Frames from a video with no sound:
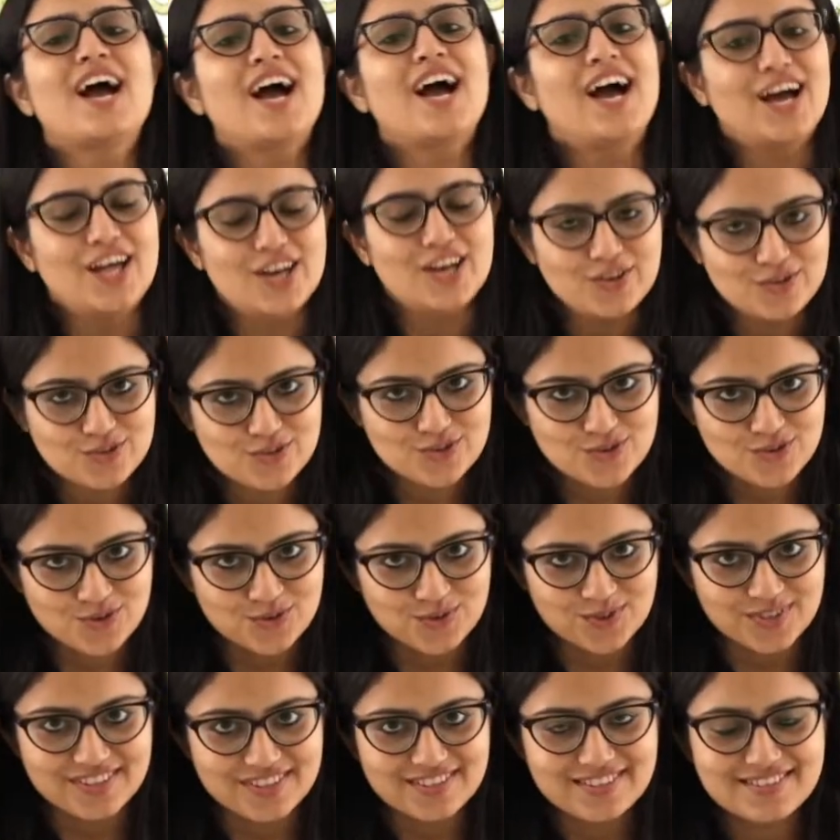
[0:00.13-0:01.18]
Hello
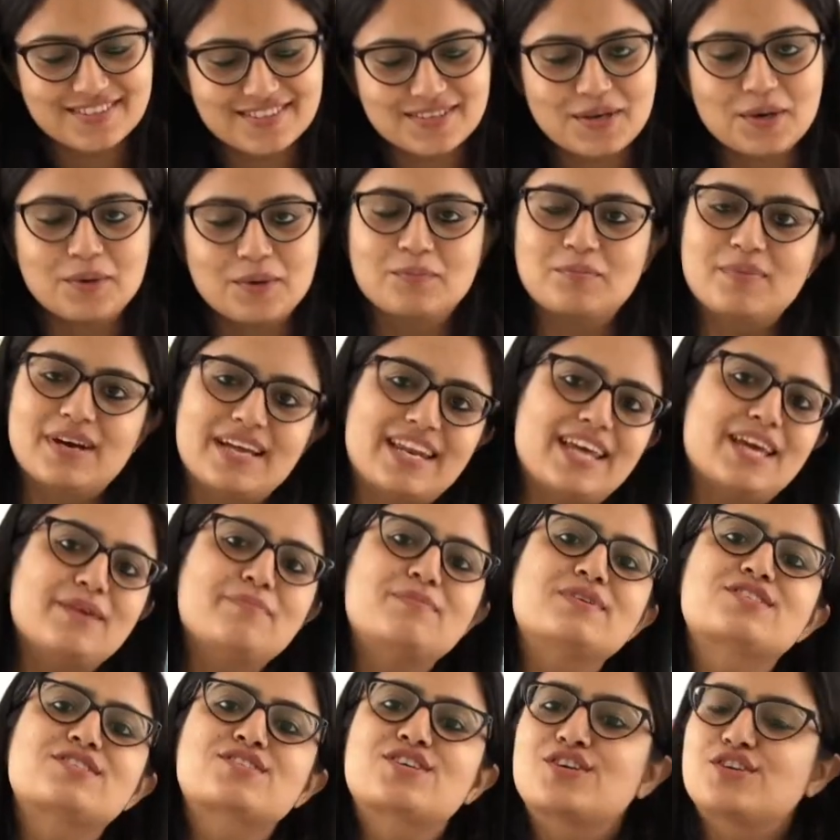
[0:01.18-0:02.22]
students, my name
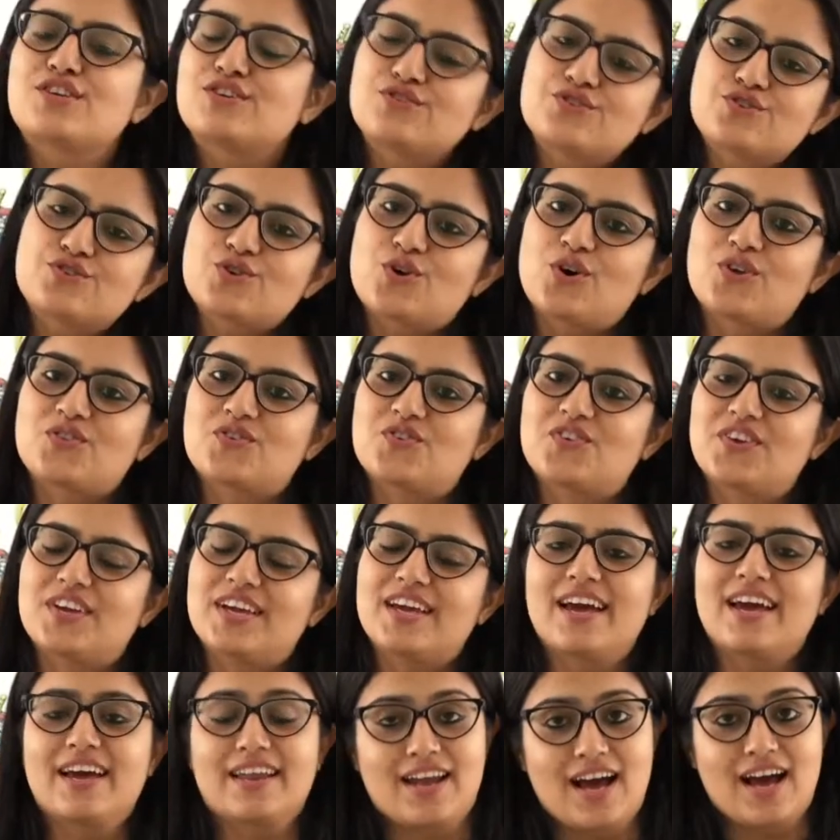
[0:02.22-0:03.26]
is Kiran Choudhary
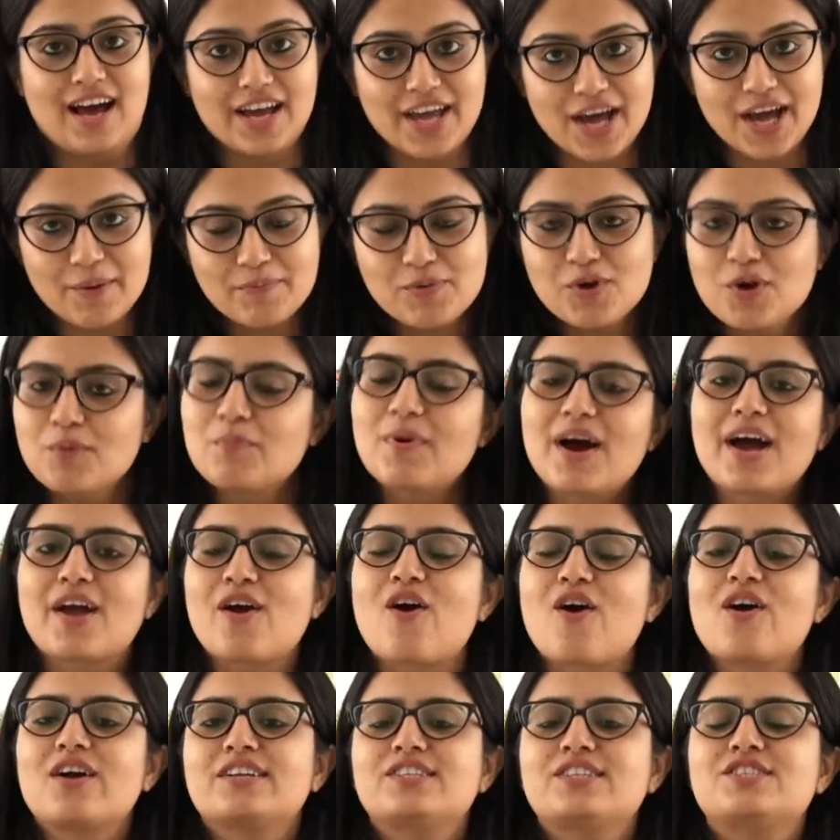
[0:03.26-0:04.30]
and I am your
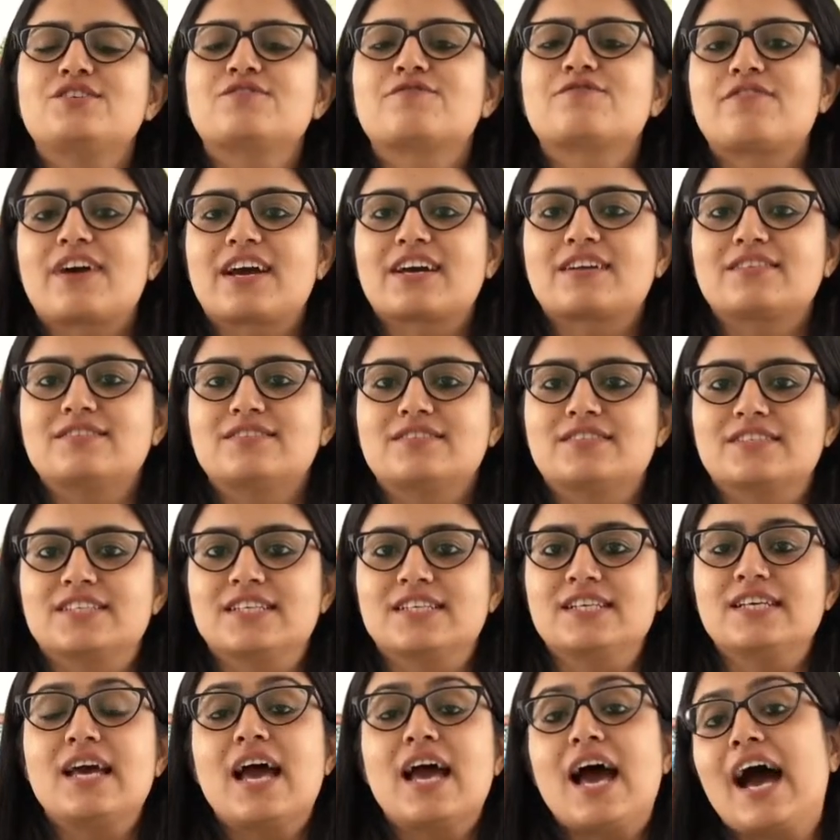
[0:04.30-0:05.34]
biology
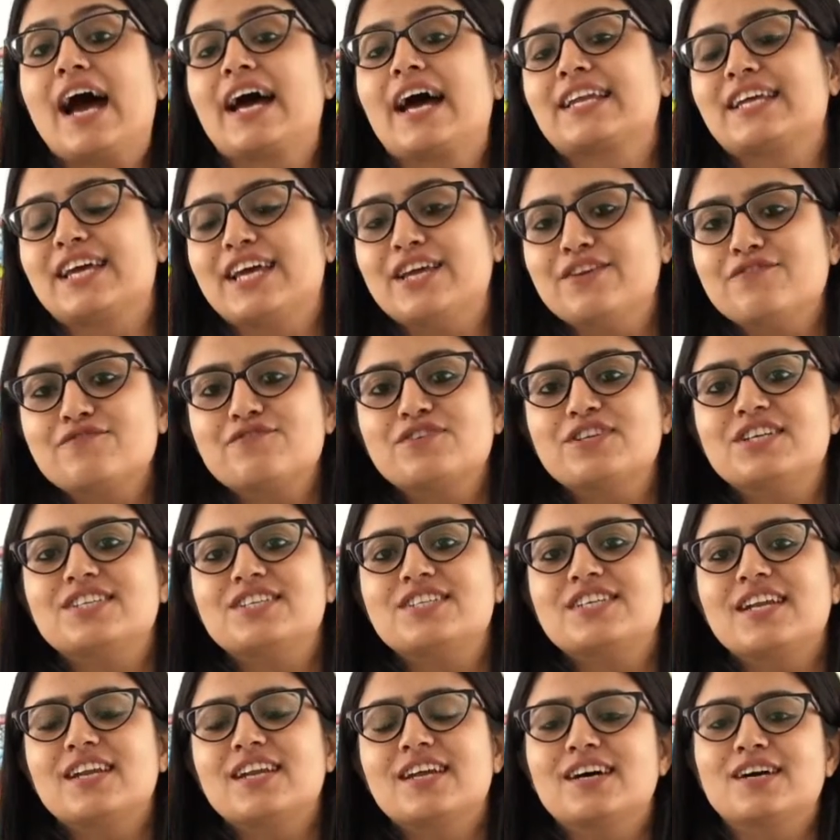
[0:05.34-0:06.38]
faculty at
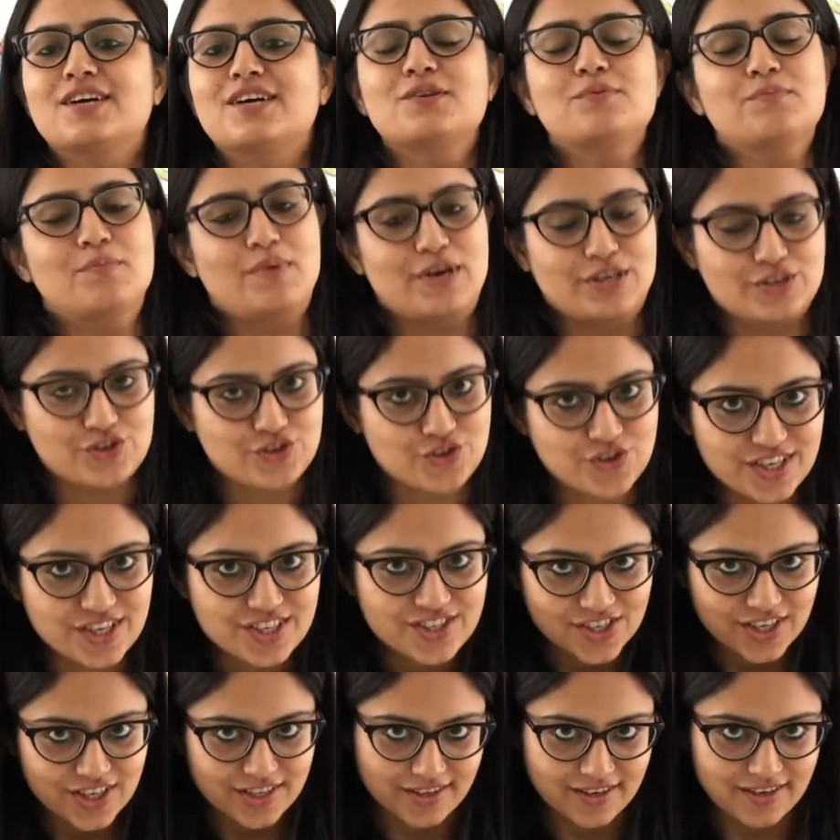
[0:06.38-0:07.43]
Infinity Learn by Sri
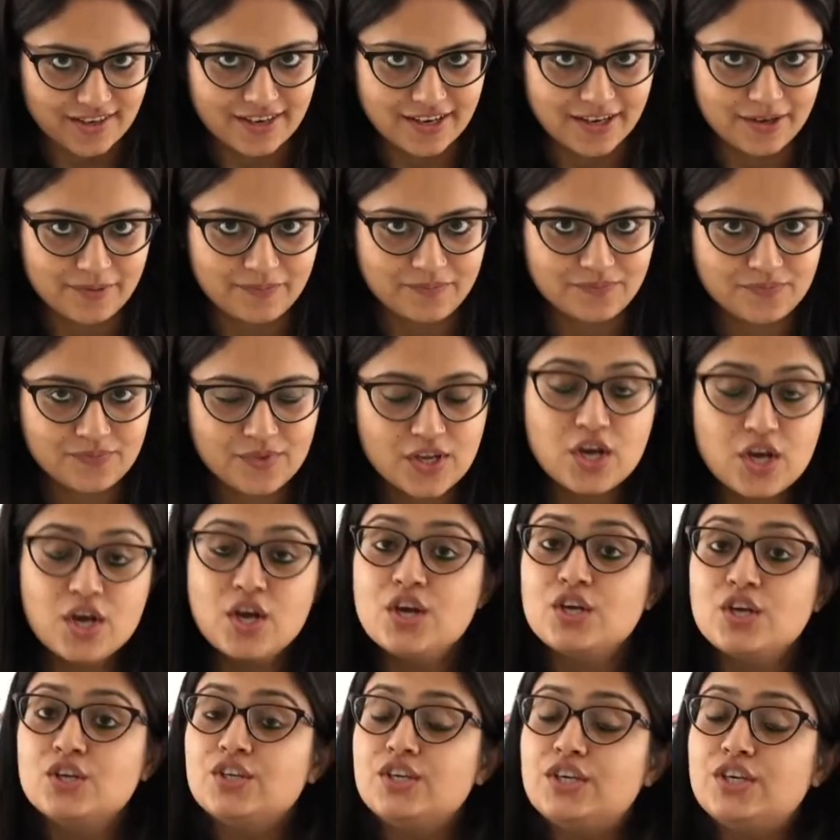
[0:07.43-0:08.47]
Chaitanya.
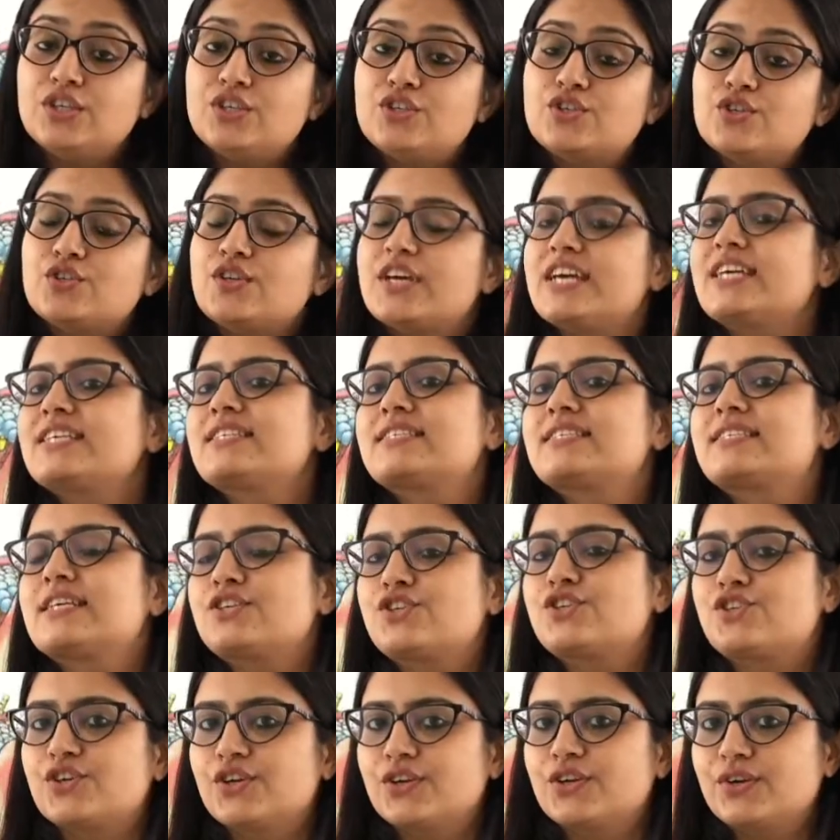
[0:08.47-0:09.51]
In today's
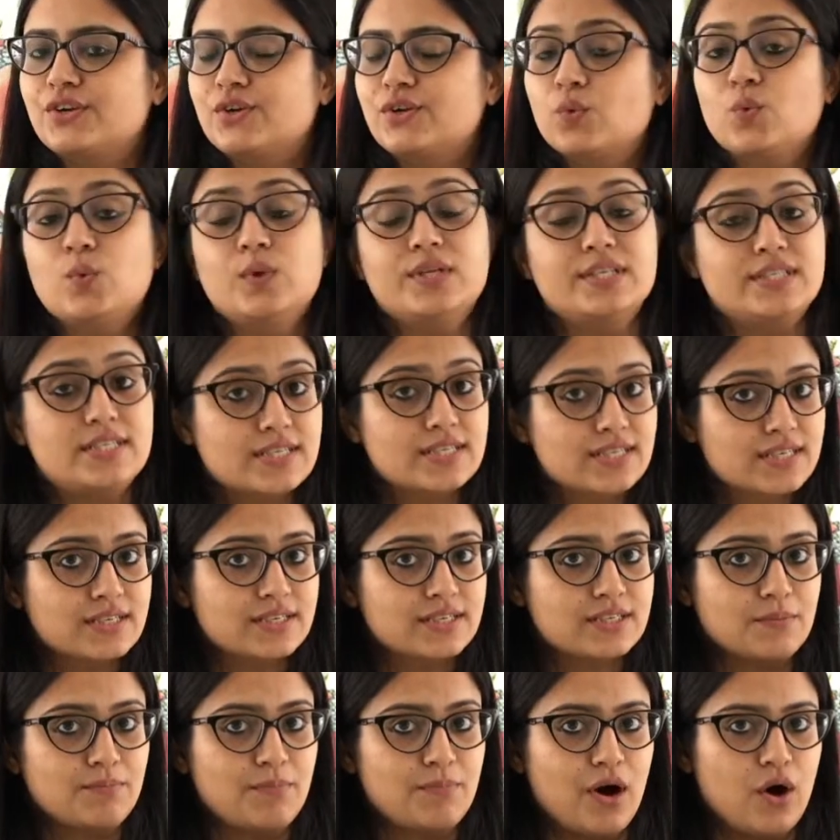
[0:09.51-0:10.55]
session, we will
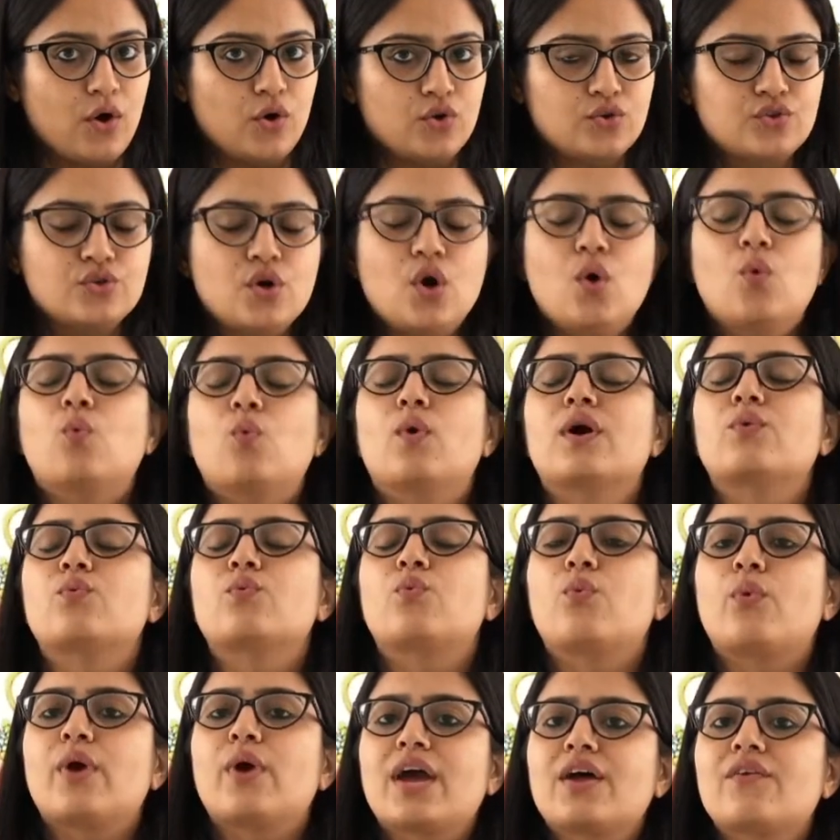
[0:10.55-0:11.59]
discuss about one
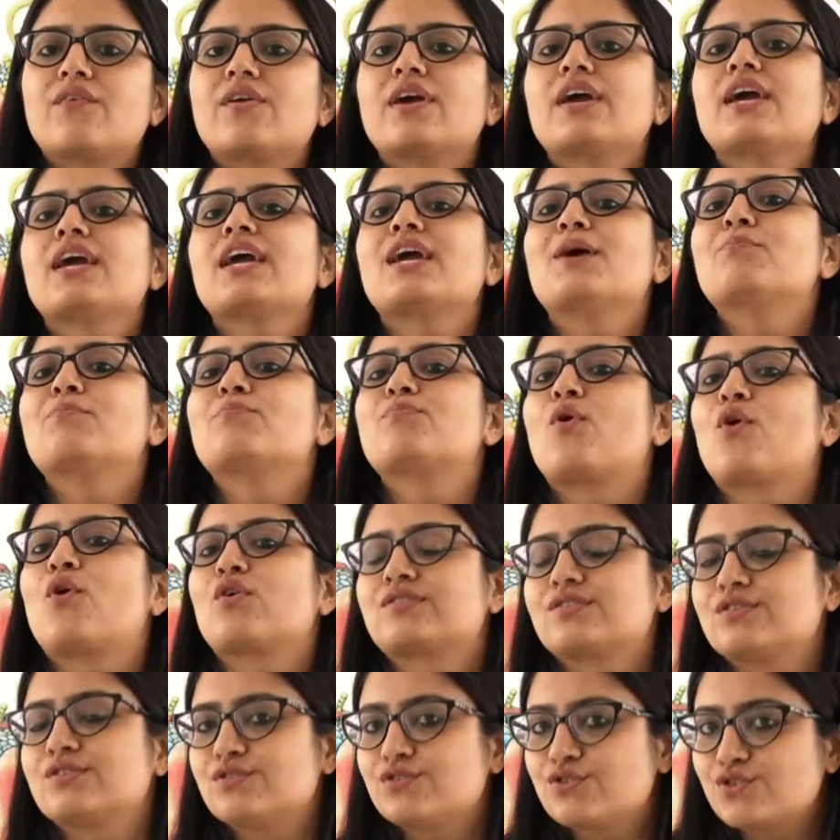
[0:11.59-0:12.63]
very
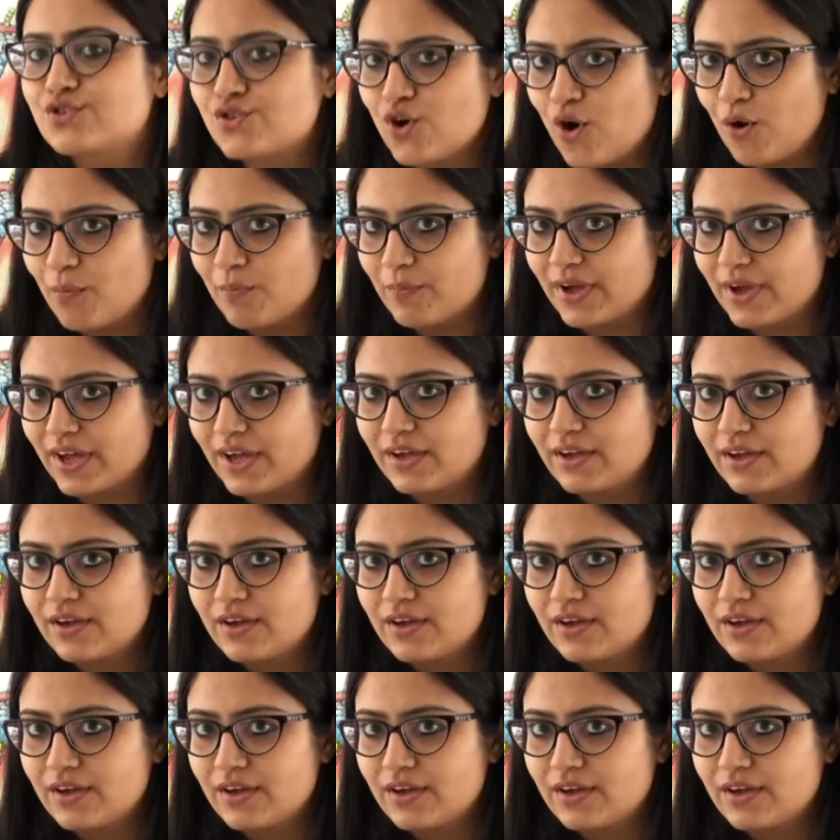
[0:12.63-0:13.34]
important topic